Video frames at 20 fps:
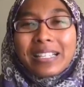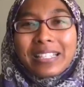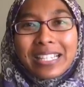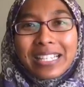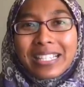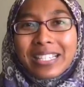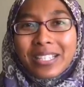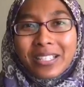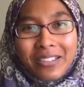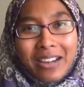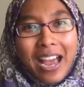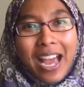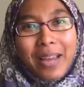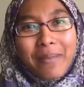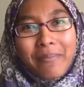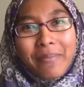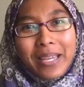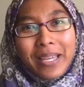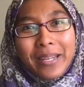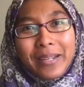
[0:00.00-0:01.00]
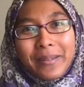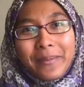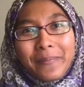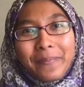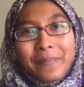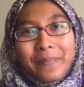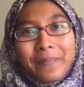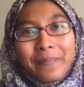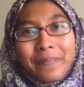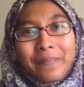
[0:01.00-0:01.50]
describe it.
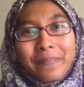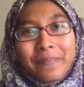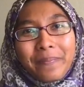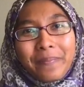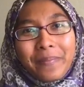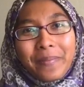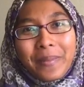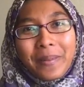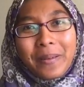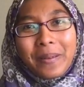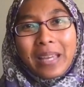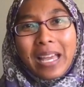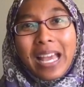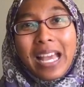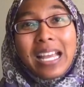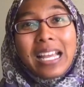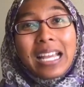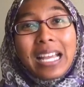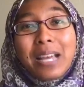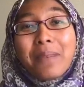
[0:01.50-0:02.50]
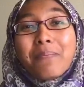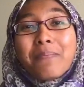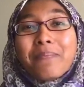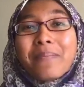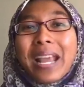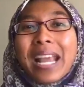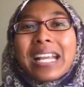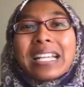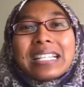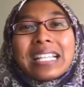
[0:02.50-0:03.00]
Okay,
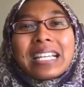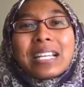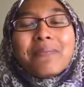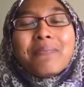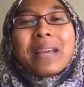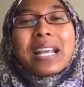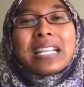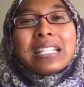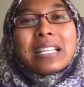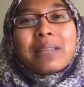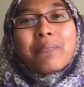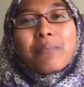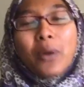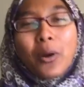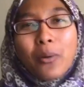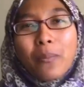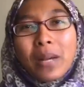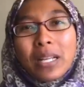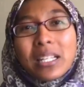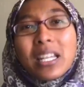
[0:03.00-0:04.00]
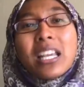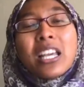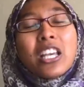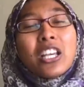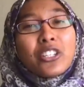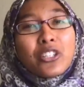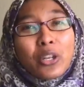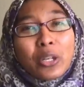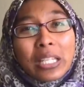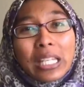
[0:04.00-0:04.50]
amazing, amazing moment.
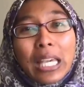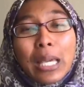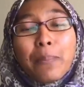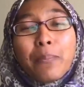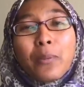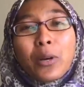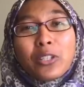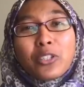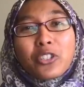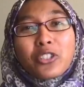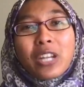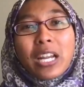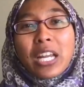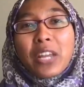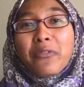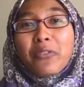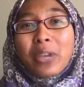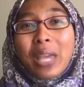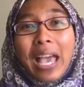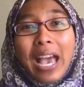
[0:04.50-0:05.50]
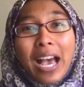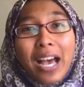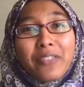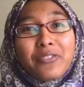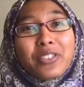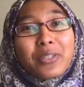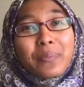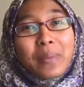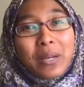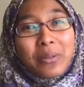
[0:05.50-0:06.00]
So keep on sharing. If you have
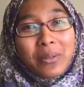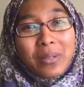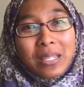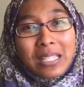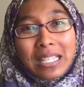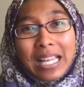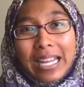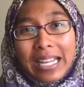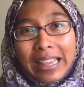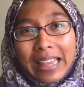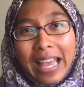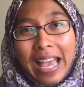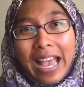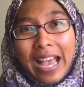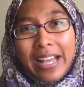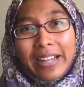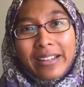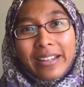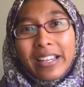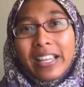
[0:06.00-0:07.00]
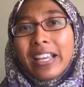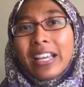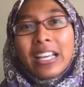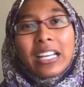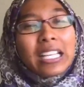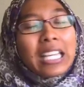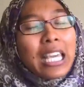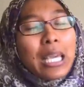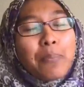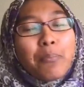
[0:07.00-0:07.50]
spouses like that,
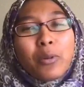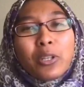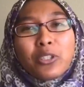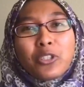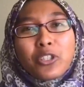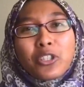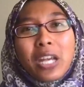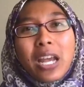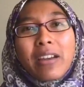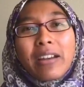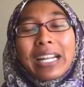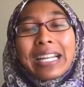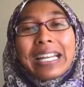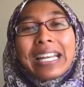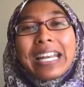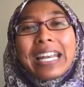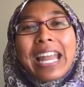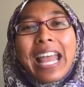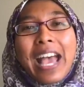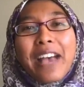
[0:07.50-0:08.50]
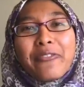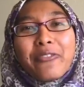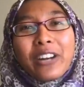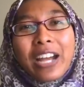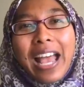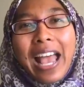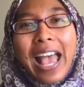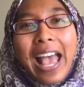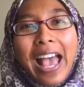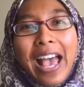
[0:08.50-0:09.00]
keep on sharing.
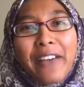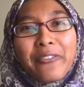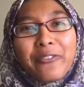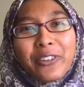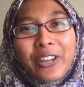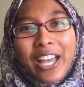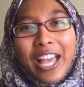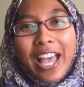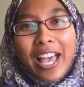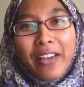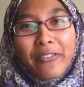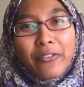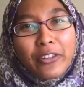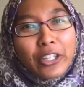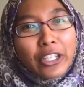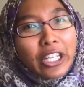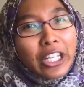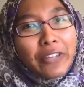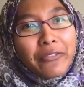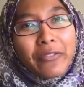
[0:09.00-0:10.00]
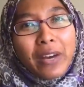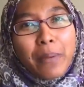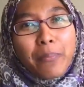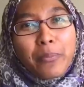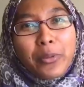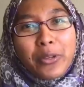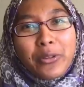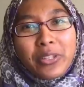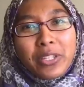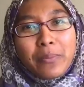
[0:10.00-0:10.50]
Never, ever, ever give
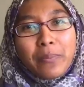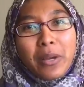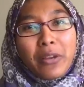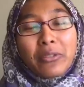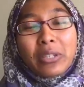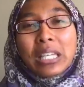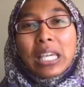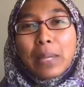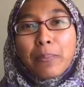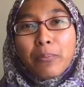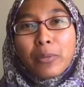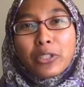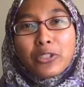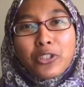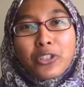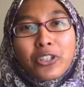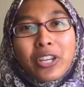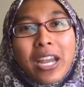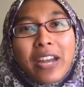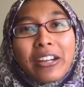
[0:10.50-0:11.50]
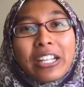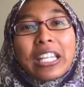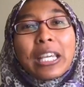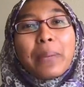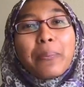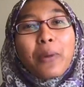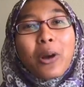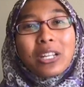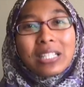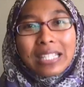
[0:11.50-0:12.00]
up on your spouse. Keep on sharing.
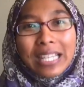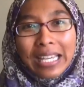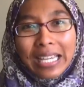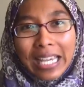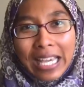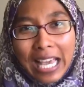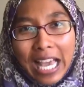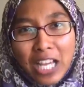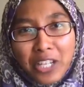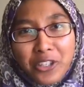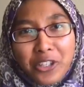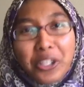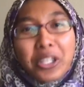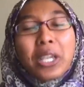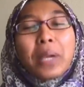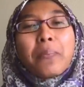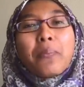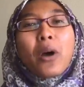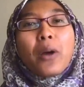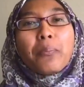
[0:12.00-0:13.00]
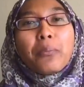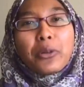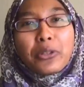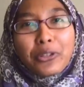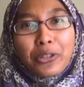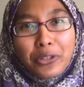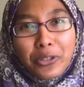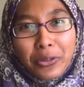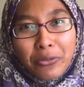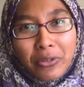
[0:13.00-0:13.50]
Keep on taking action. Keep on
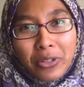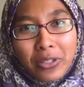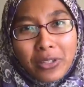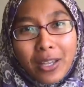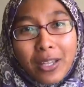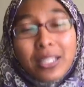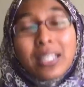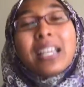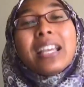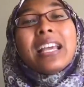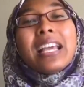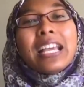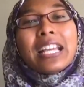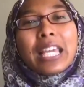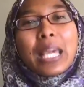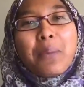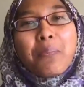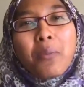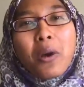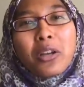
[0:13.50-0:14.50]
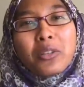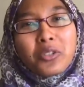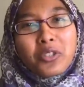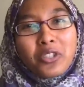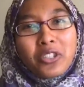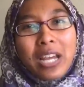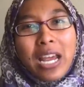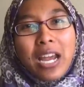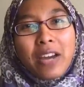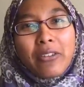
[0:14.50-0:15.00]
producing results. Keep on
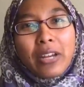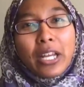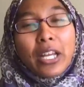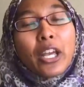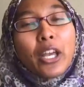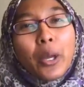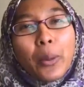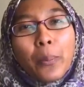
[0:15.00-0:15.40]
sharing.